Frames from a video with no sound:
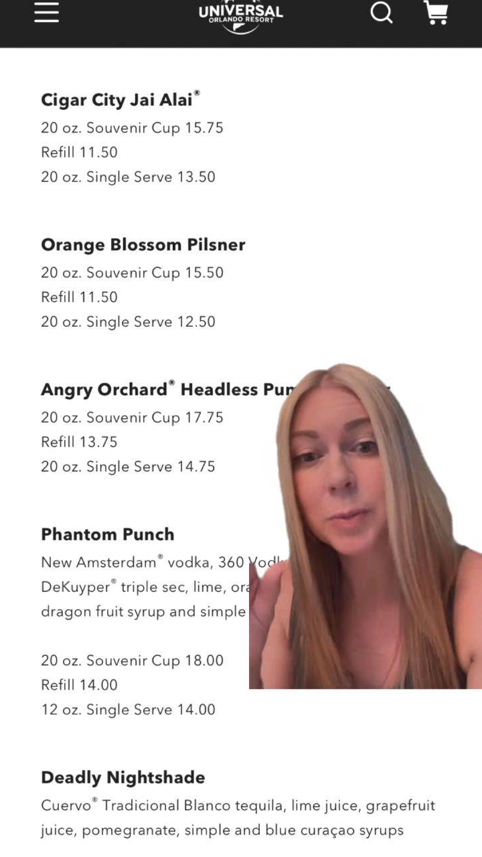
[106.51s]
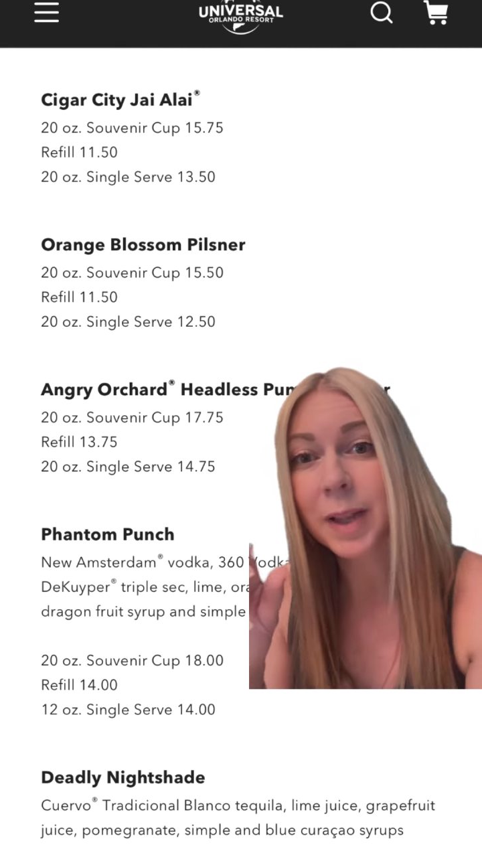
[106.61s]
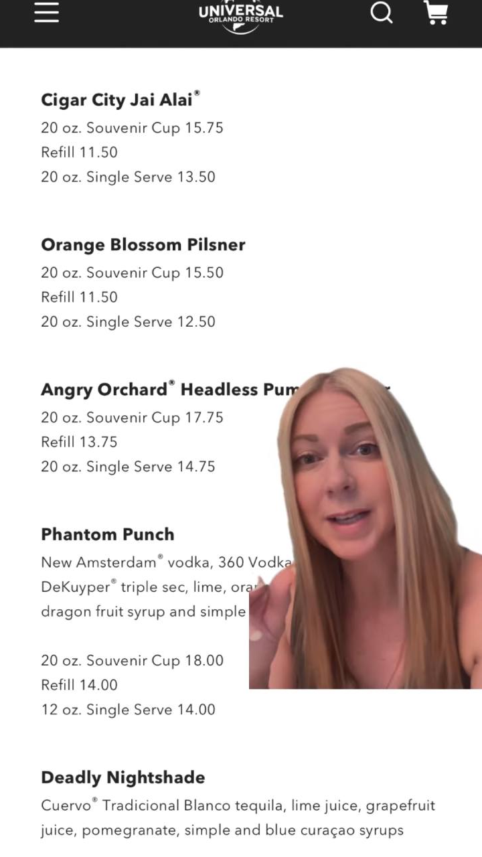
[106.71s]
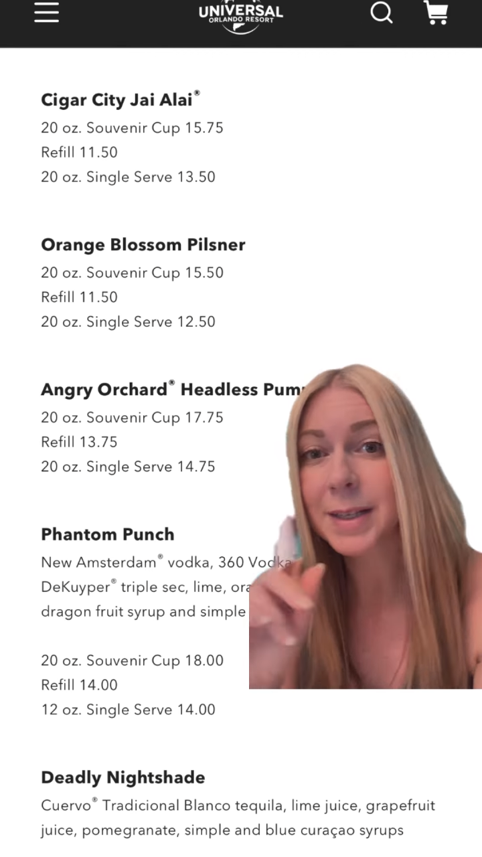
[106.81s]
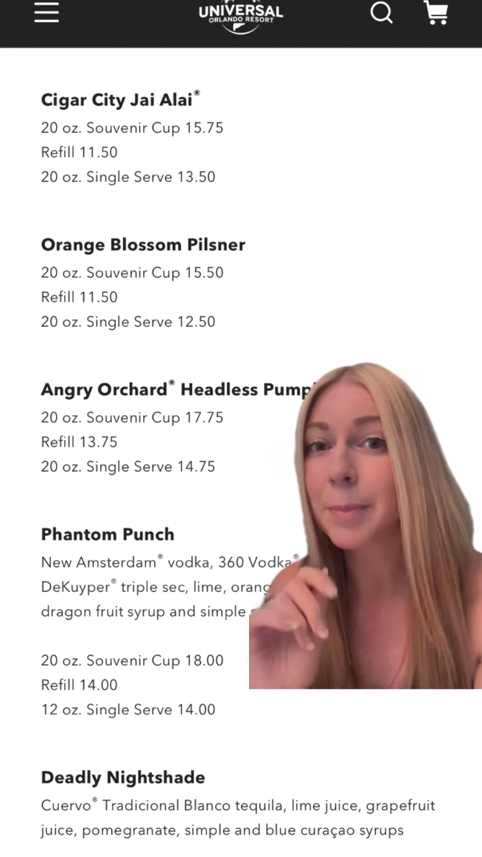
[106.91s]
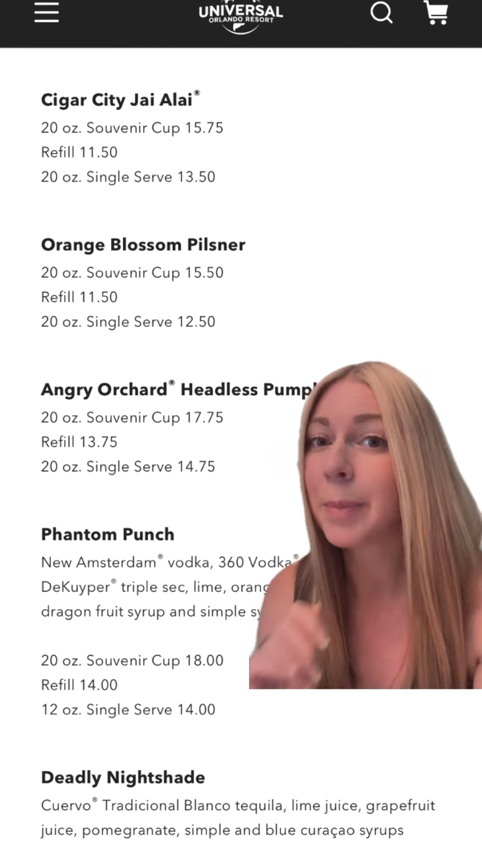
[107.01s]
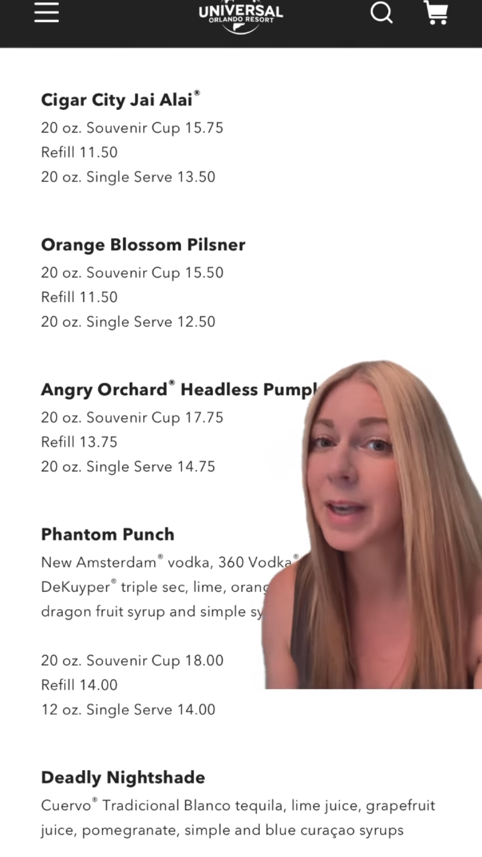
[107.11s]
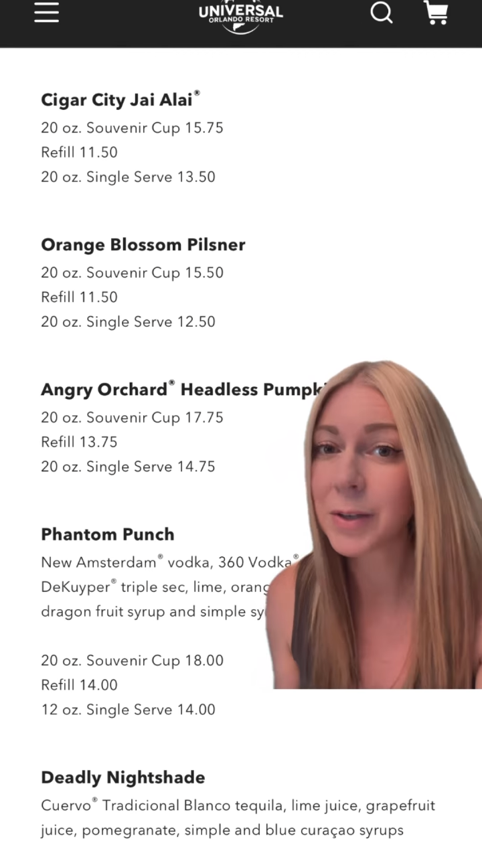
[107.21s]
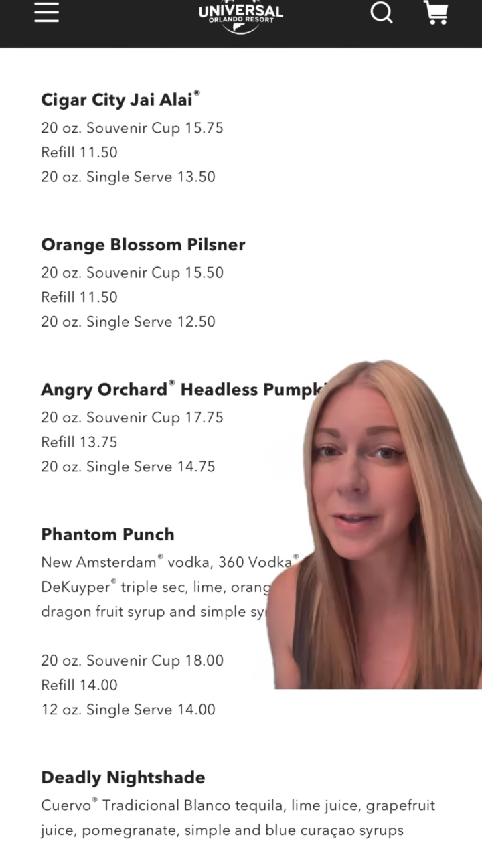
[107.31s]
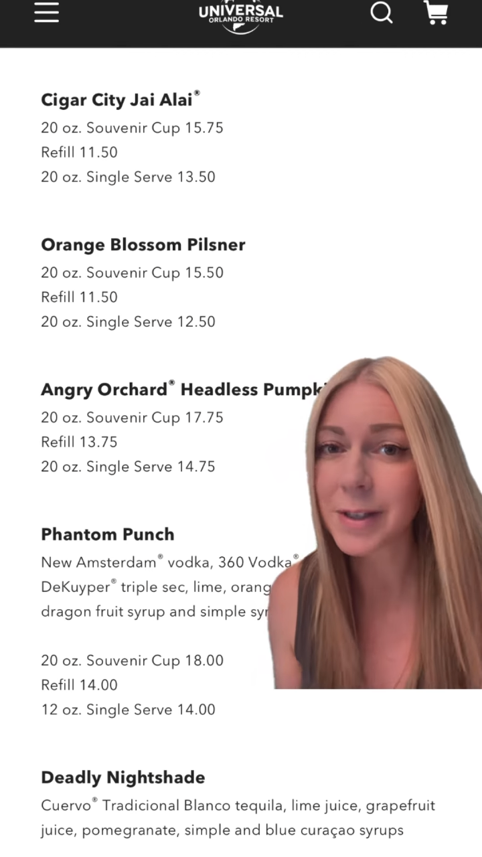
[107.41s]
Blossom
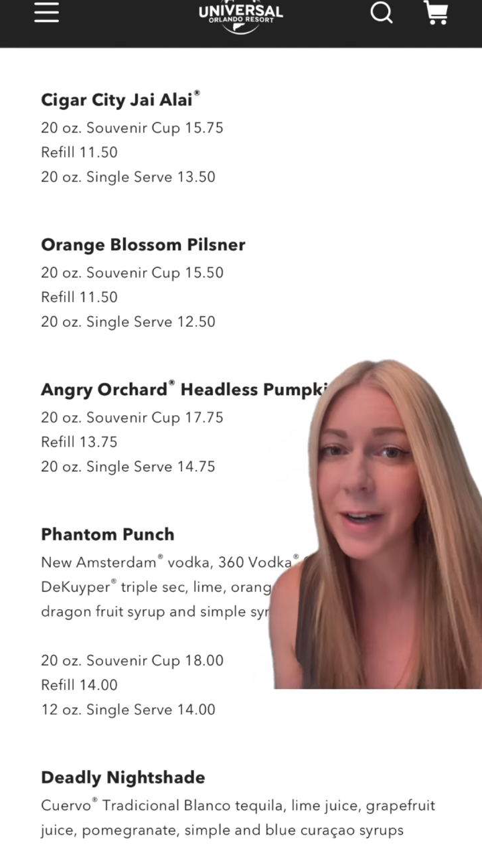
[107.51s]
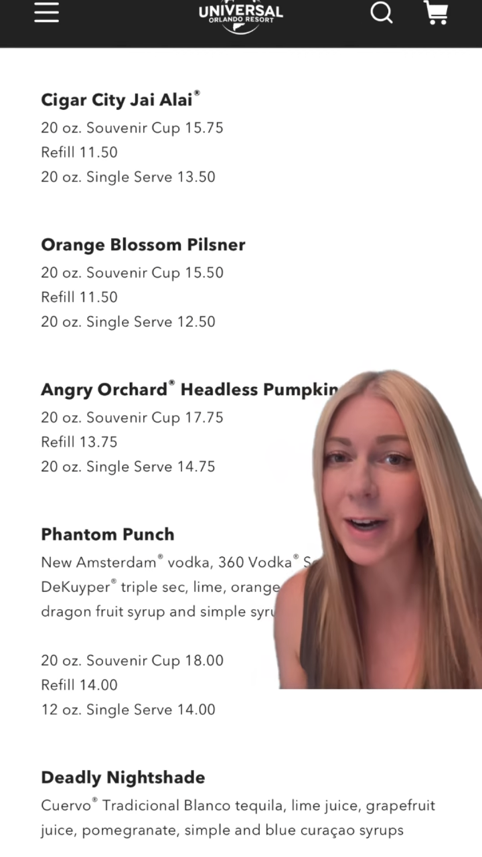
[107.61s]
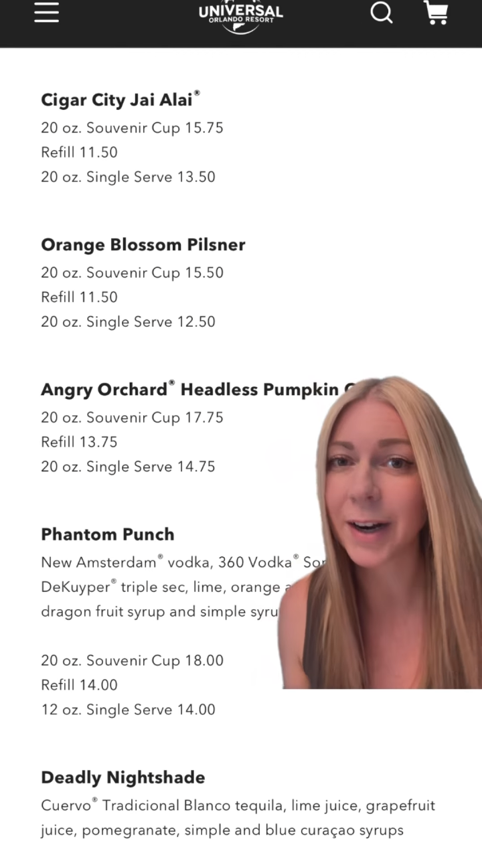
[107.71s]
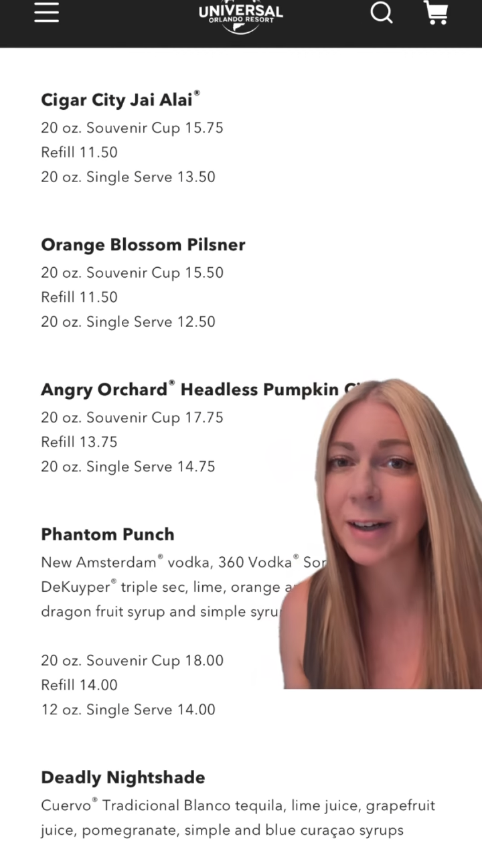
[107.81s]
Pilsner.